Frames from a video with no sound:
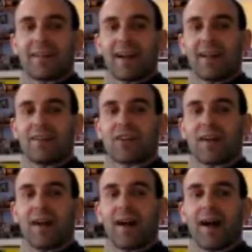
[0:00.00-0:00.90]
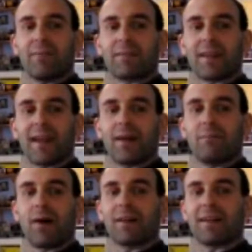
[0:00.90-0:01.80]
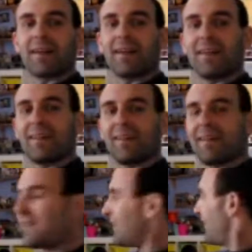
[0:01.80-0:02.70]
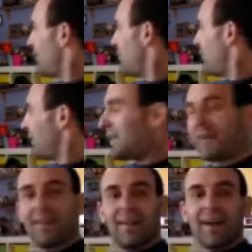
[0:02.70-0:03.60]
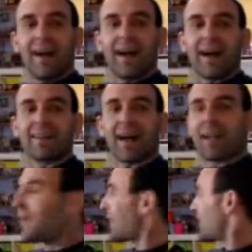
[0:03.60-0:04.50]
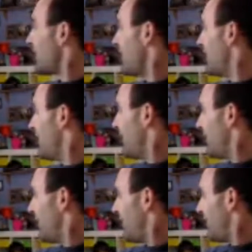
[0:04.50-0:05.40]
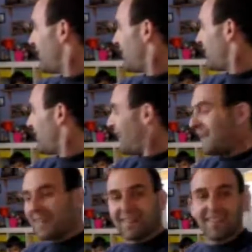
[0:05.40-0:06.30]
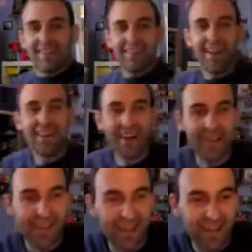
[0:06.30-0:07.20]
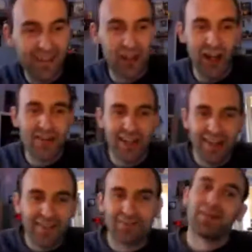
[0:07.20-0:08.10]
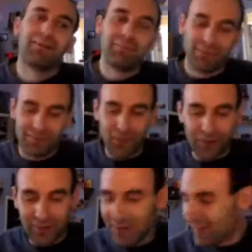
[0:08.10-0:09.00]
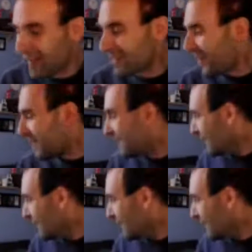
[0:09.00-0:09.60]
Say hello, Tre- um, say hello, Mike. Hello, Mike. And hello, Ashley. Hello, Ashley. There we go. So you got a little shout out from um from Oliver at the same time.